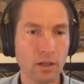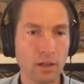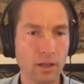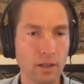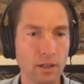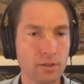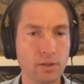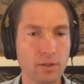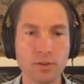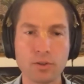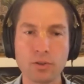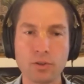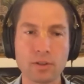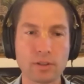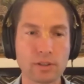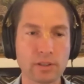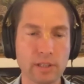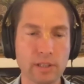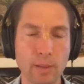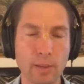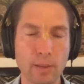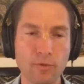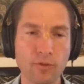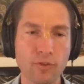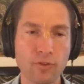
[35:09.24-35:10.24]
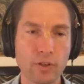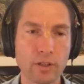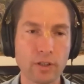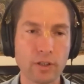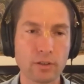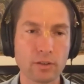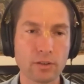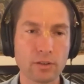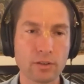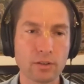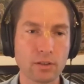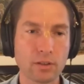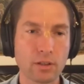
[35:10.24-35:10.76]
you in the same
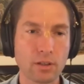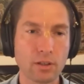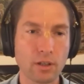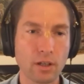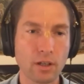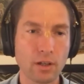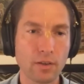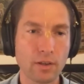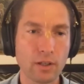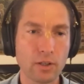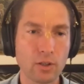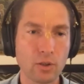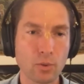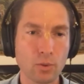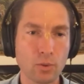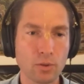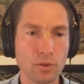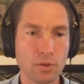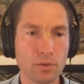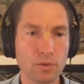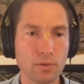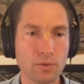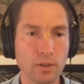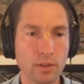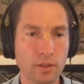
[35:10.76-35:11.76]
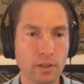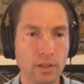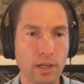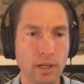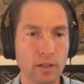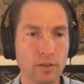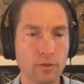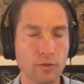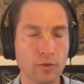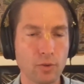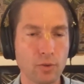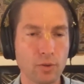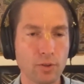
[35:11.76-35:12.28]
field that you were in
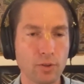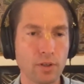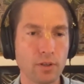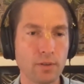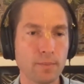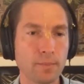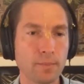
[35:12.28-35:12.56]
California?